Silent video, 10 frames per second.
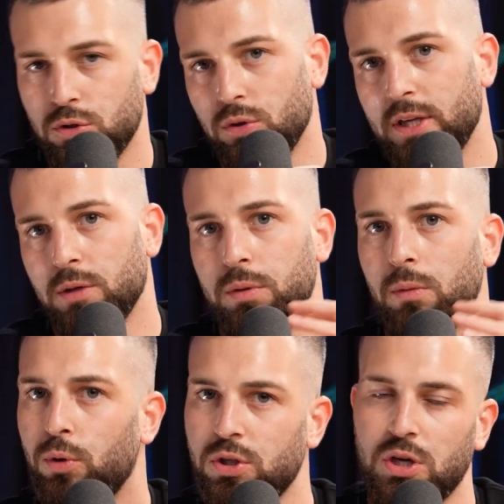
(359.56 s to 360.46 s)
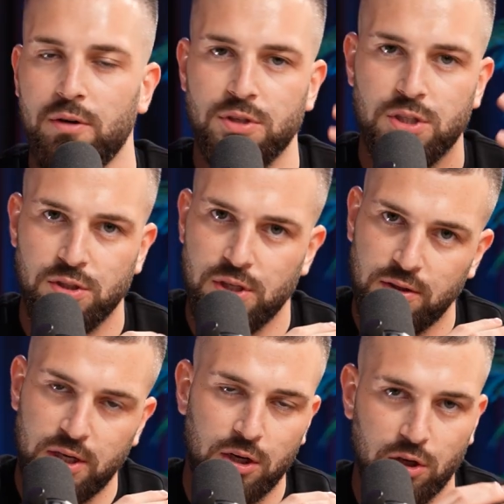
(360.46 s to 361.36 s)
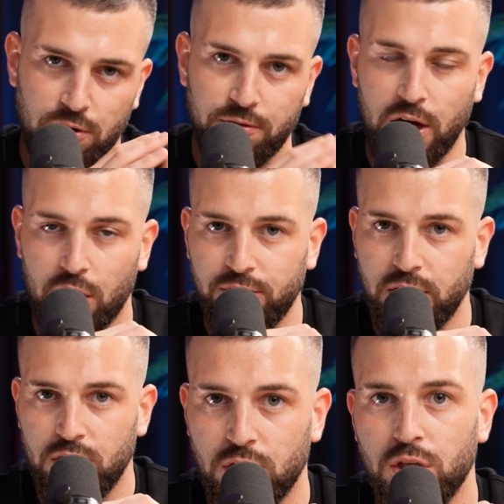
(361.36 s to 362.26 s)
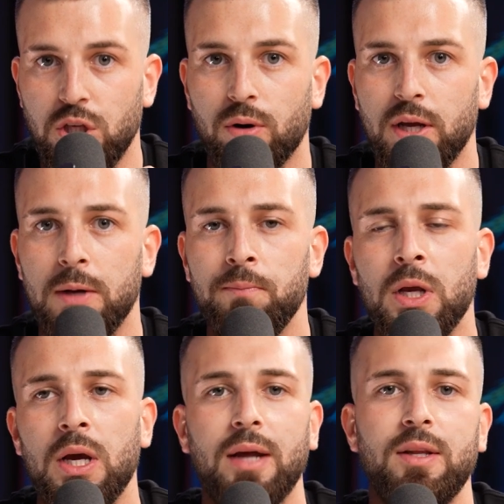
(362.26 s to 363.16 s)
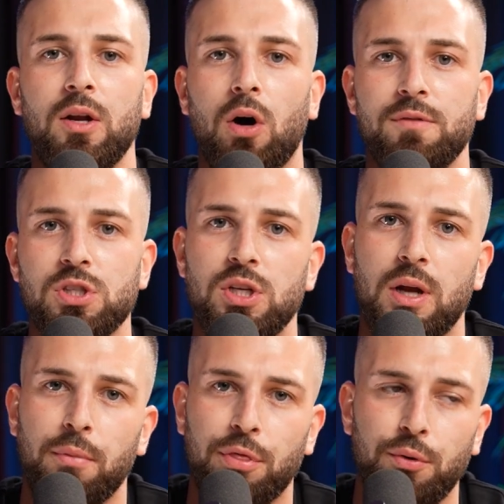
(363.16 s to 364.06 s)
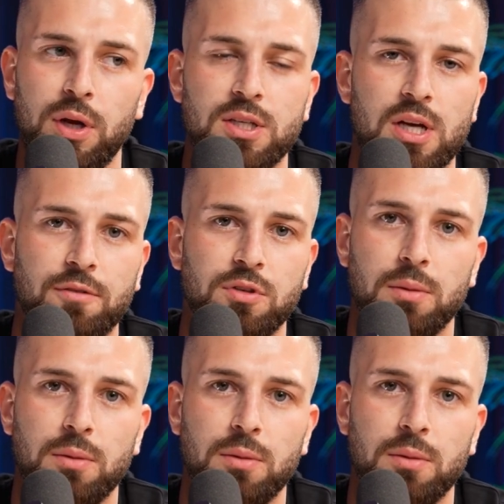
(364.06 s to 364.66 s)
to other people whatsoever, since they take a lot of care of that in the UAE. And then obviously number 3 is after